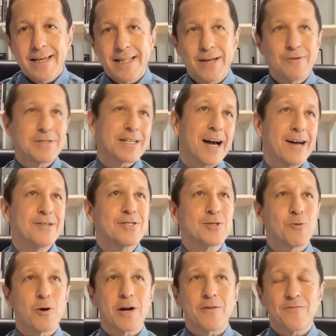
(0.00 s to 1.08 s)
And there was a guy who used
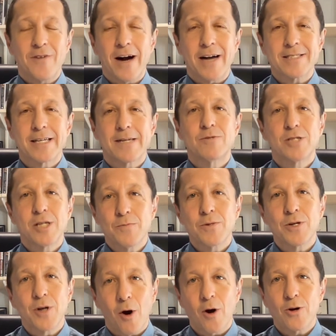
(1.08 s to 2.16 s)
to work at Fox named Jim
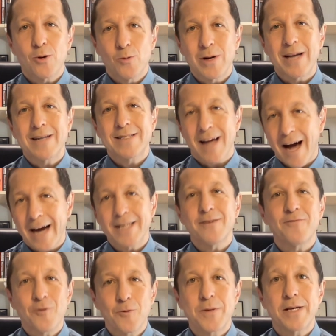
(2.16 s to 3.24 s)
Bernard who would tie
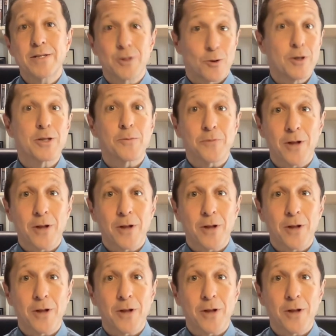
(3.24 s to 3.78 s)
them for me during the